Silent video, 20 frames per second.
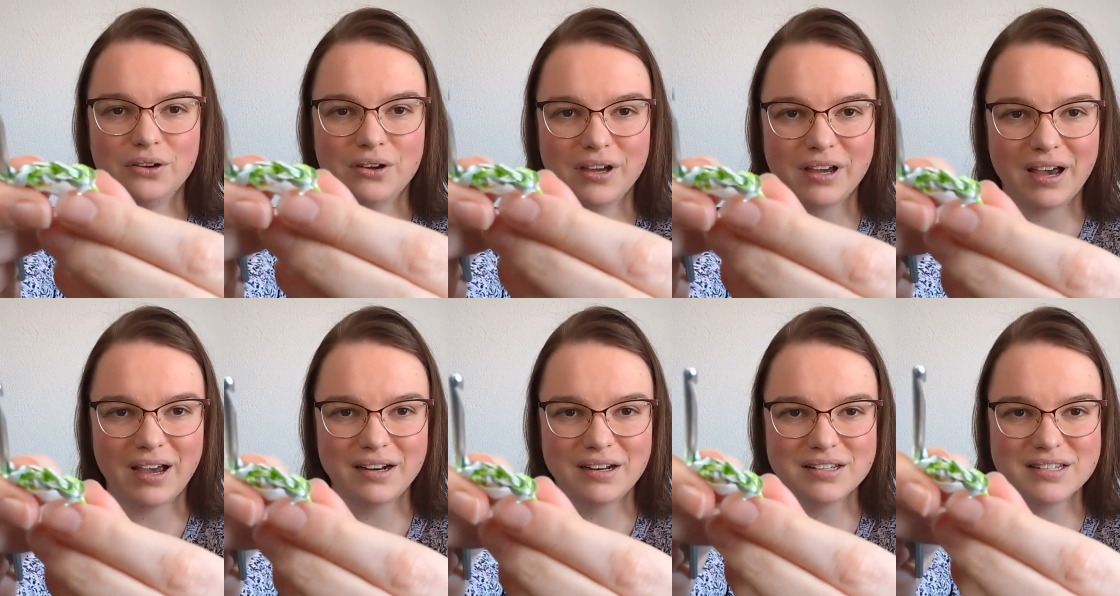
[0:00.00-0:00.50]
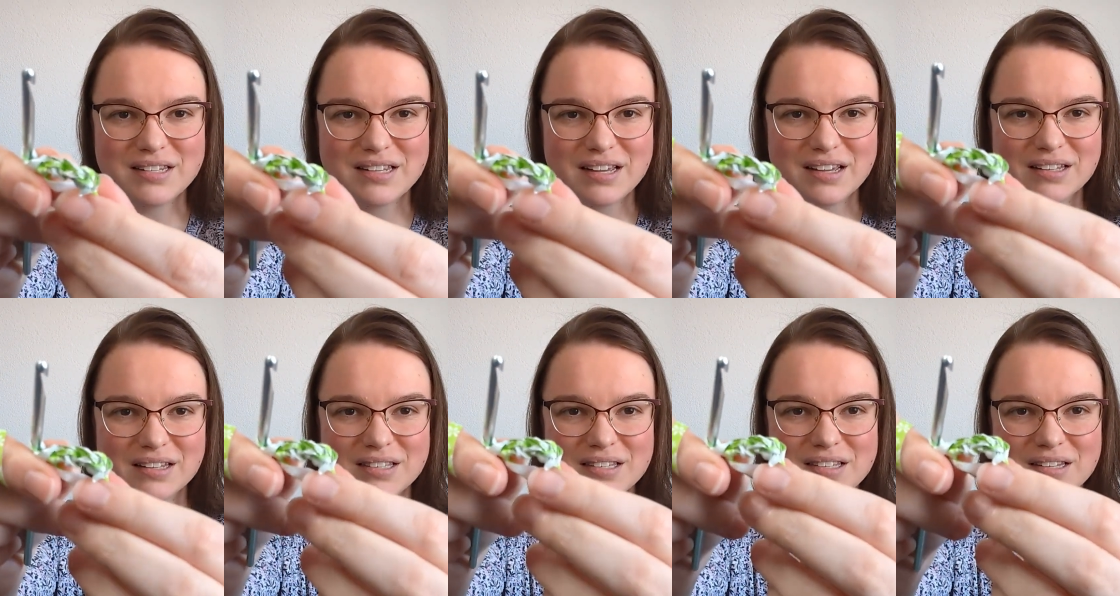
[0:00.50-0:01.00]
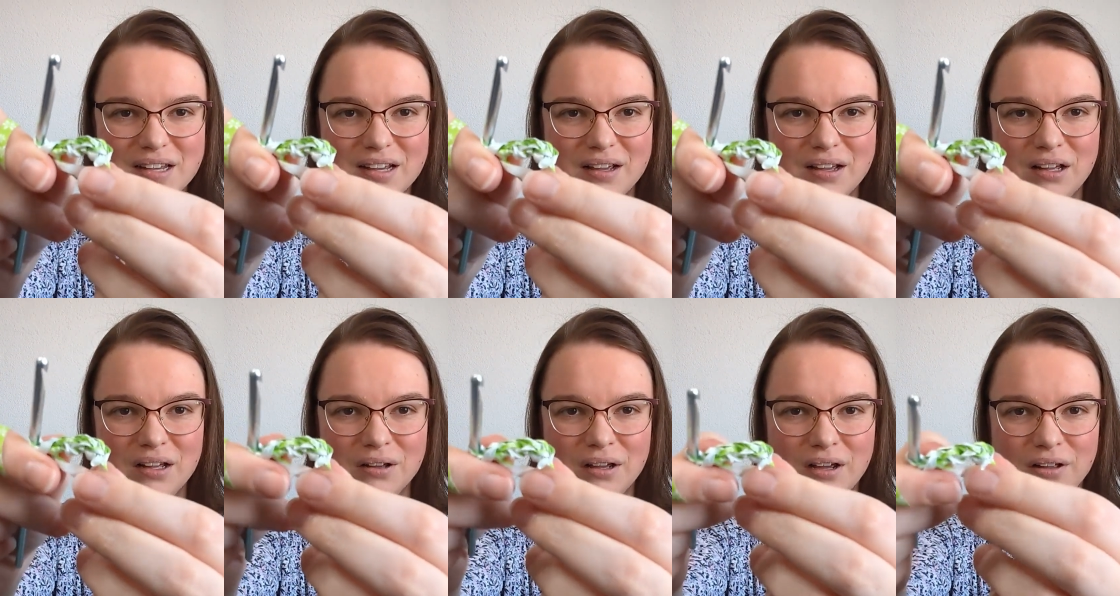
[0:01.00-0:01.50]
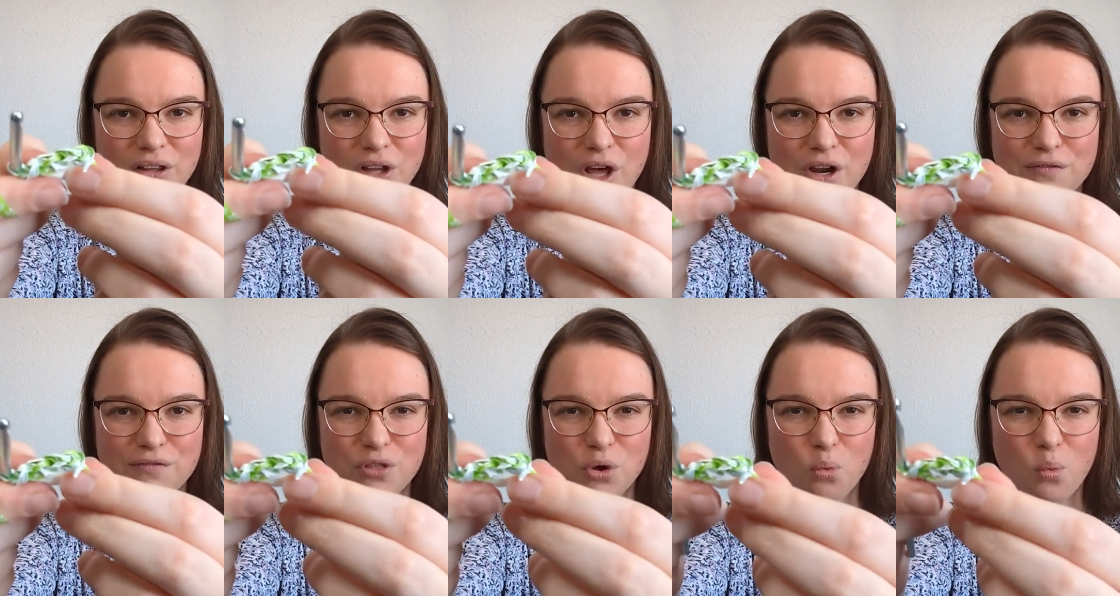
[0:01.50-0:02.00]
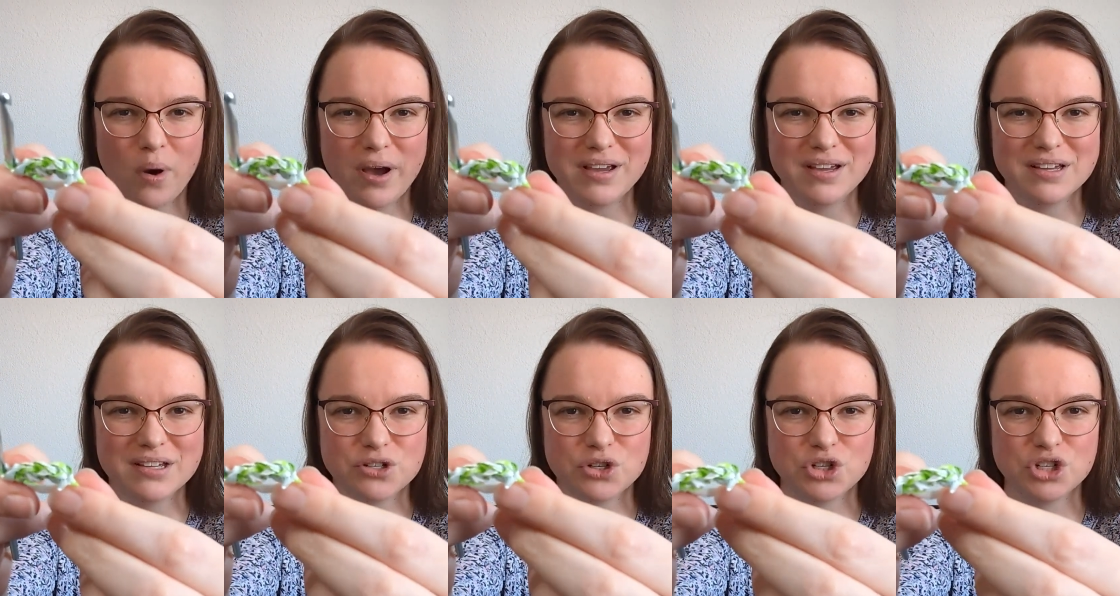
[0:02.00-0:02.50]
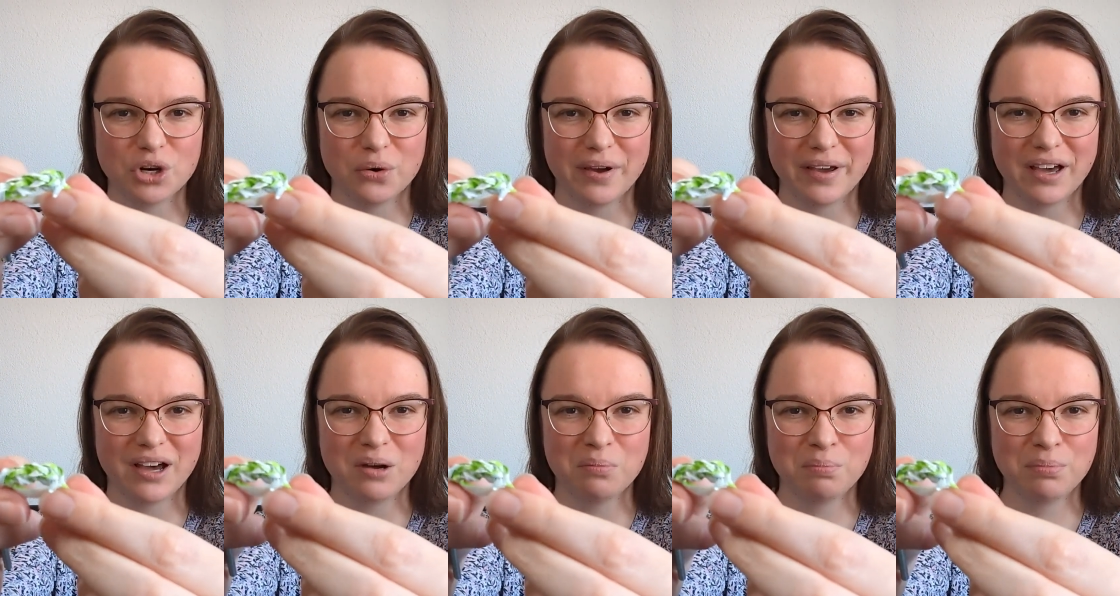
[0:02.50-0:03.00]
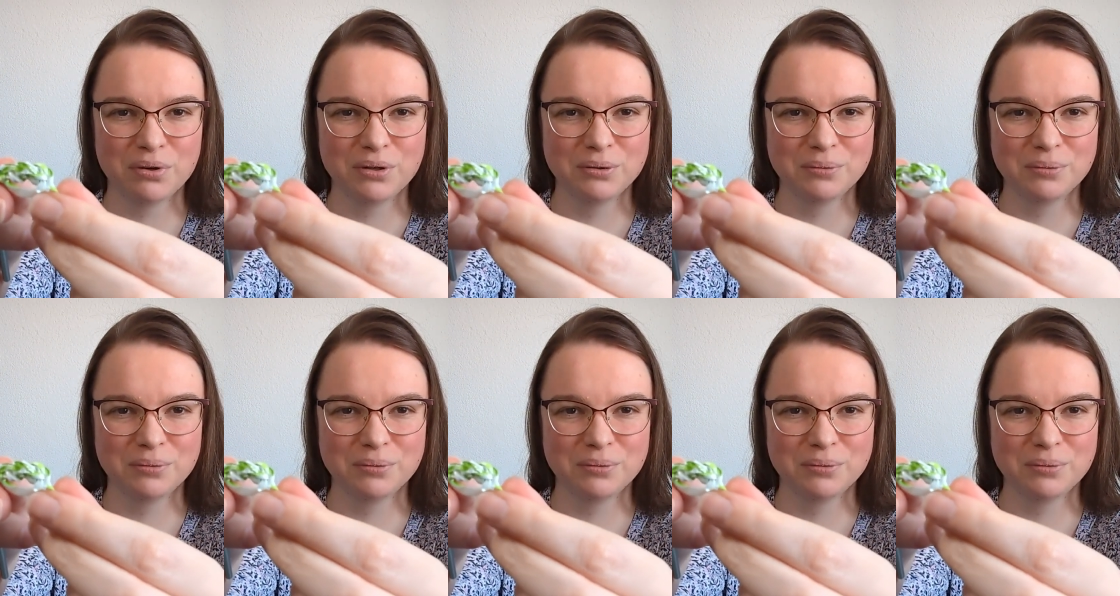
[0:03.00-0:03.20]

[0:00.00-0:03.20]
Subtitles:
can kind of see it's a lot of the white is showing up.